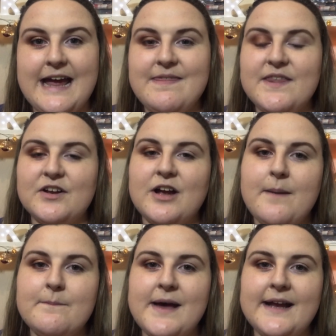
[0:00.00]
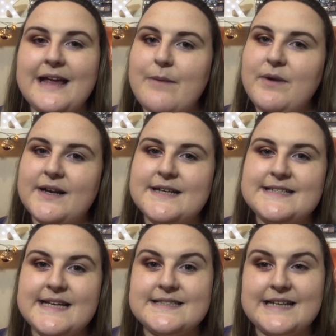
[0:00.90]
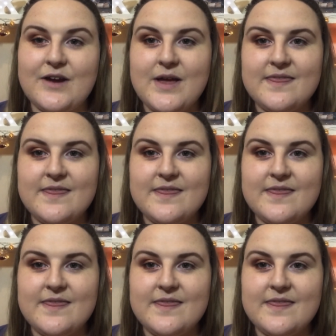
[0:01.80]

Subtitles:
and then I'll come back and we're going to test out